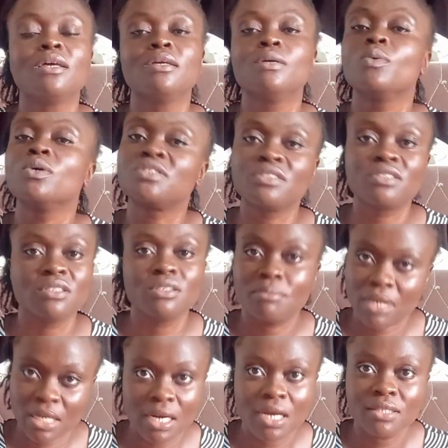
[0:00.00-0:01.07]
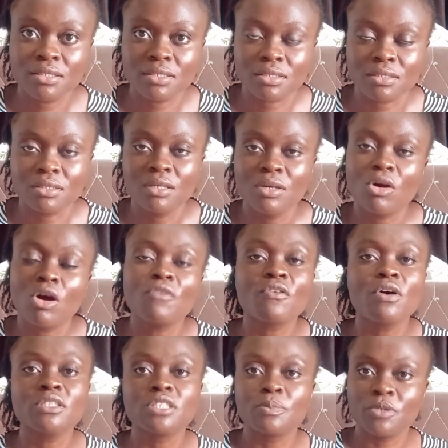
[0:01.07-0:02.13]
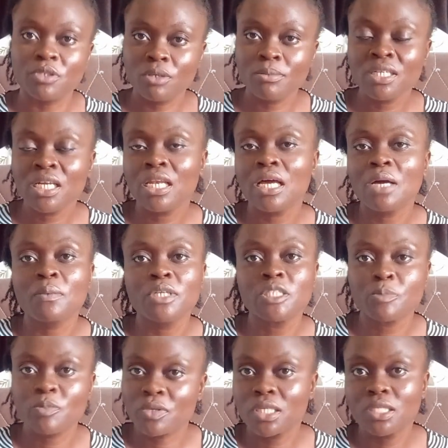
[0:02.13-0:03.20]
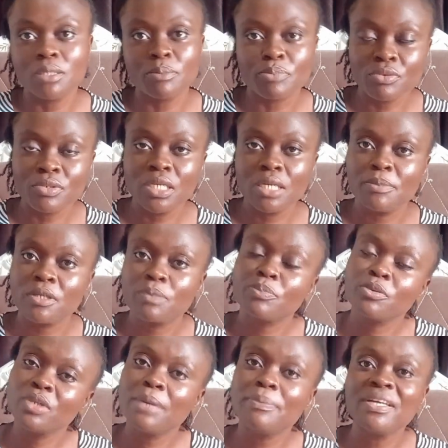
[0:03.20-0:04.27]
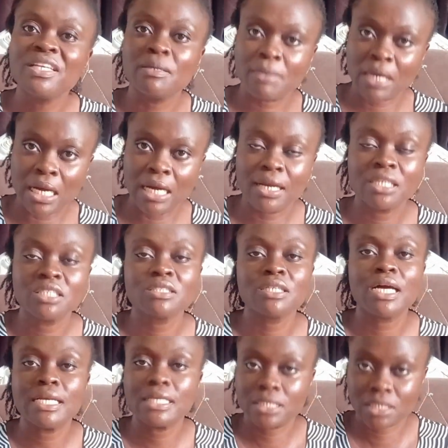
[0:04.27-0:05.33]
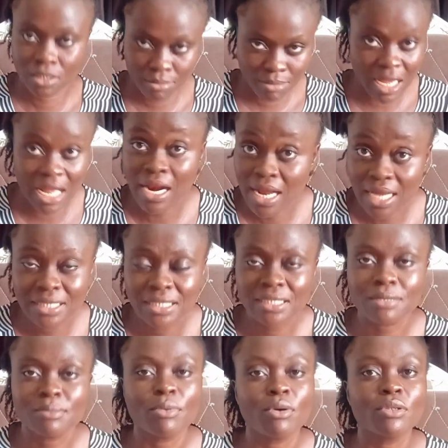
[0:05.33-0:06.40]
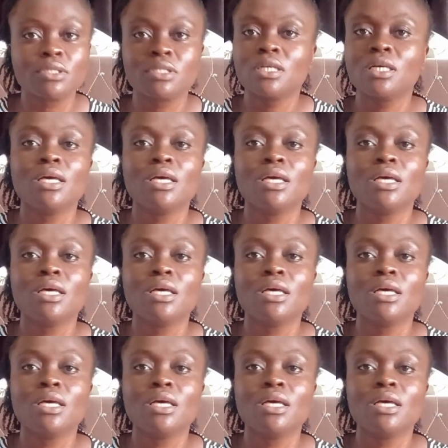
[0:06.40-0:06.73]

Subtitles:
It was written in Marathi. Of course, the predominant language spoken in Pune being in Maharashtra is Marathi, but